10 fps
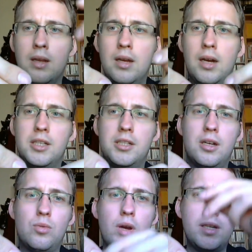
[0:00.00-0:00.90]
I
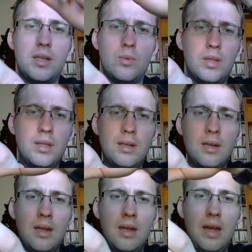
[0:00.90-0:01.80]
start writing with it,
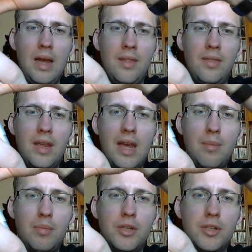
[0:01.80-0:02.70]
and the
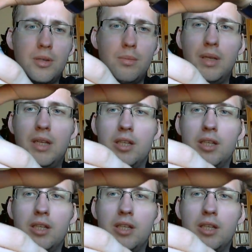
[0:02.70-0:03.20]
cap just, because